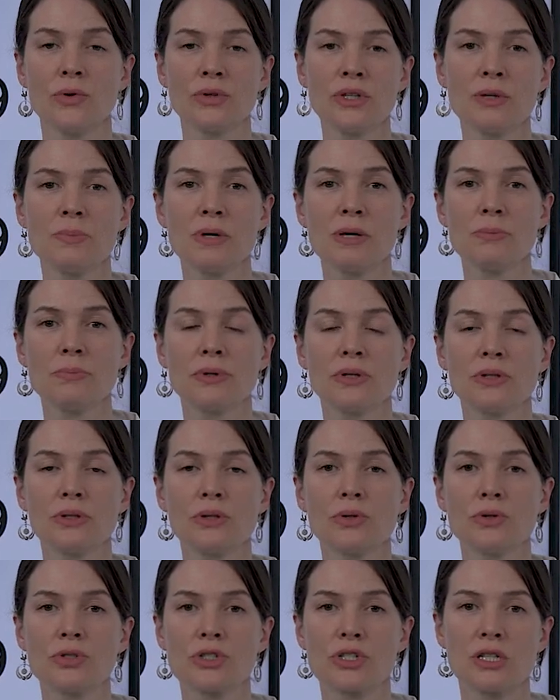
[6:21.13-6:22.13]
only people
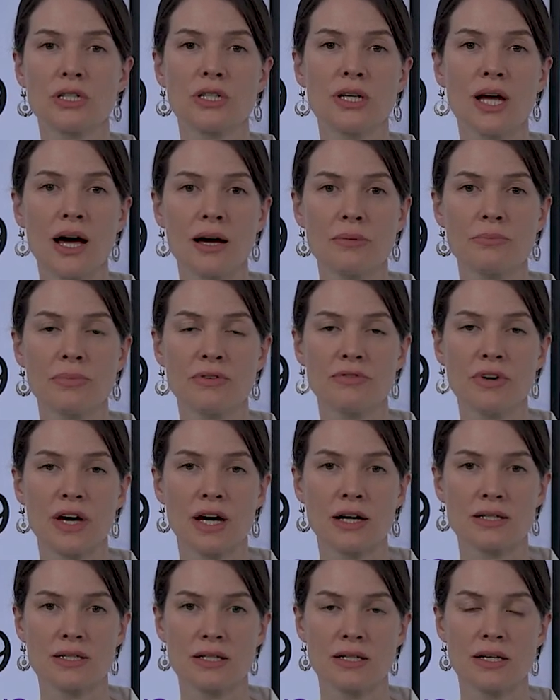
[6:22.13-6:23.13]
who should not be
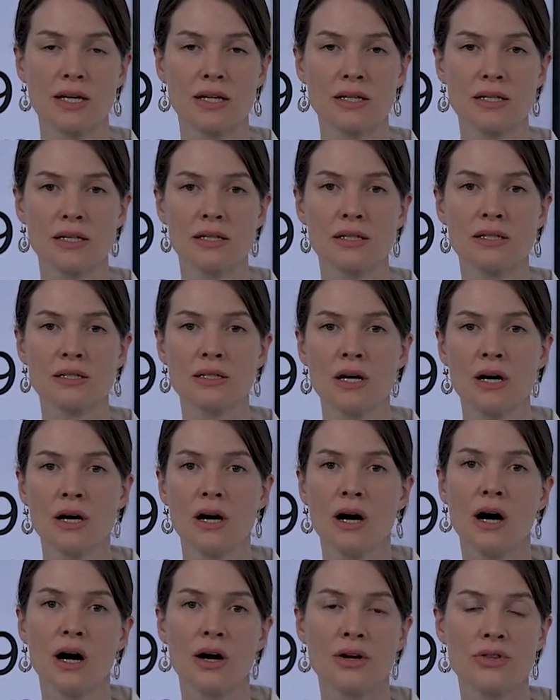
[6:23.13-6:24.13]
vaccinated
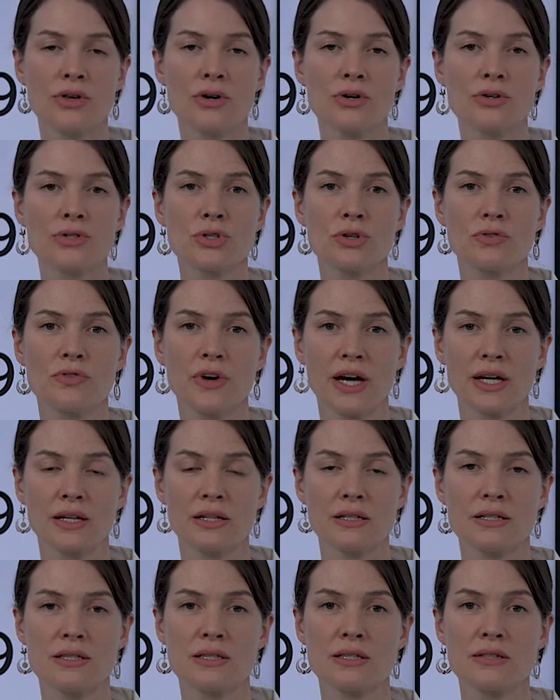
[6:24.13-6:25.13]
are those who've had
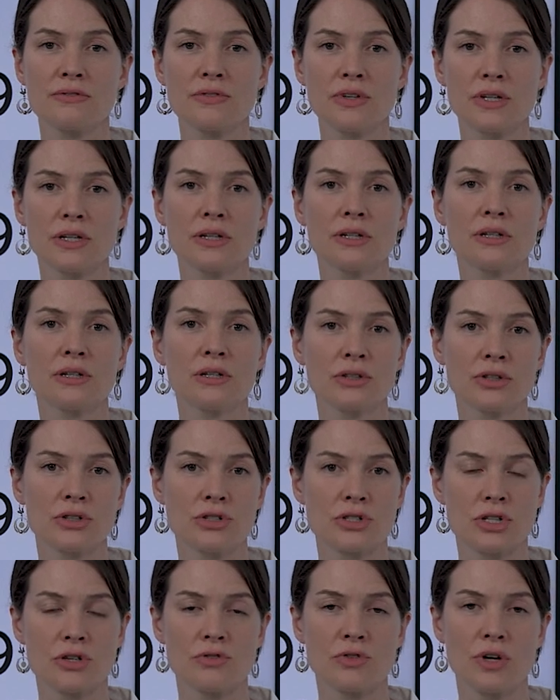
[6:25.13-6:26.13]
a severe
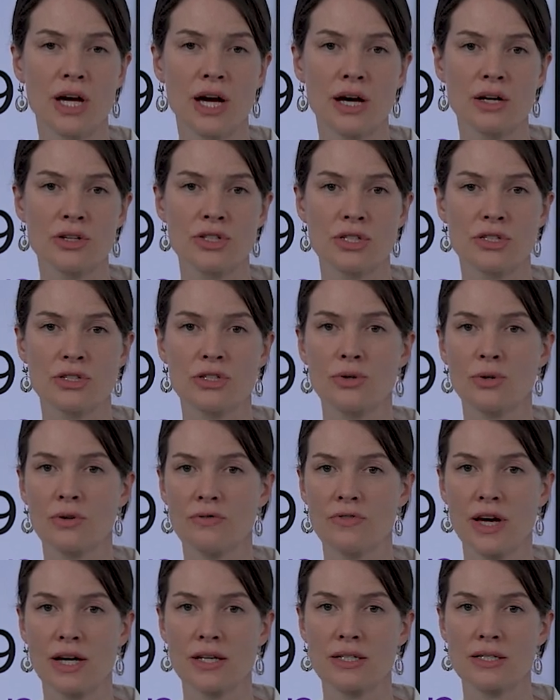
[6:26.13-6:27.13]
allergic reaction to a
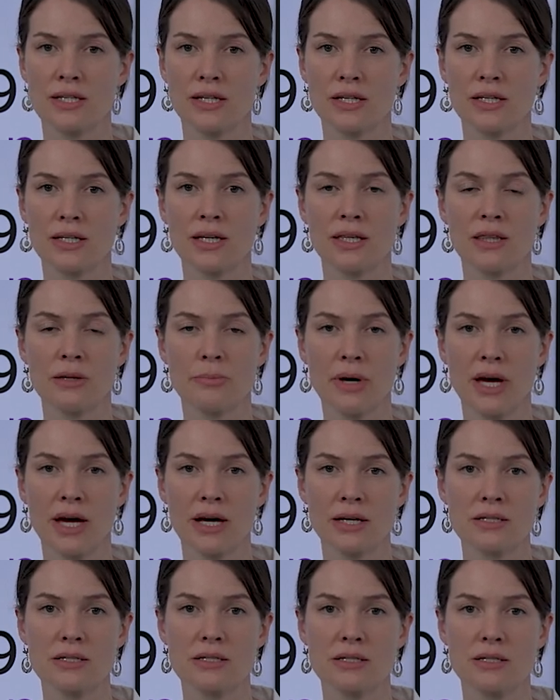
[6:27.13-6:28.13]
vaccine in the
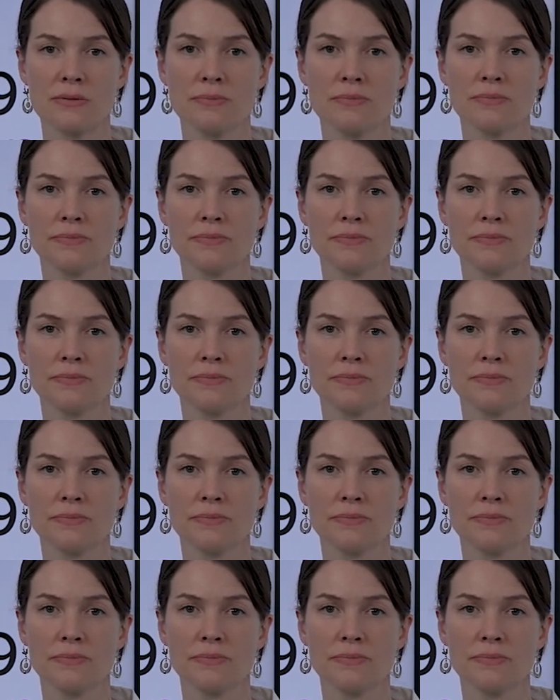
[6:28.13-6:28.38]
past.